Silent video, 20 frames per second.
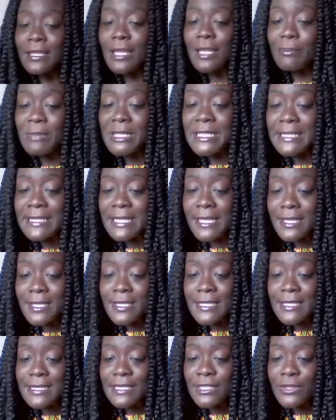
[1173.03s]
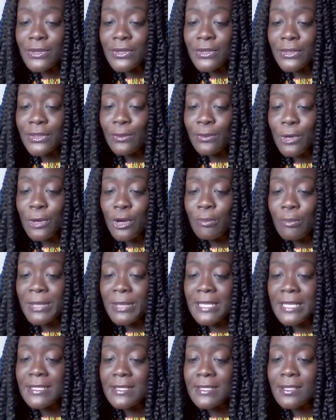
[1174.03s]
Let me see it. Zeal and throne,
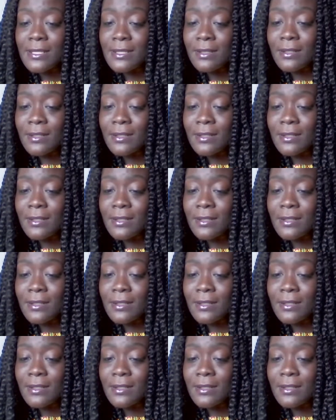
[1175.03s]
peace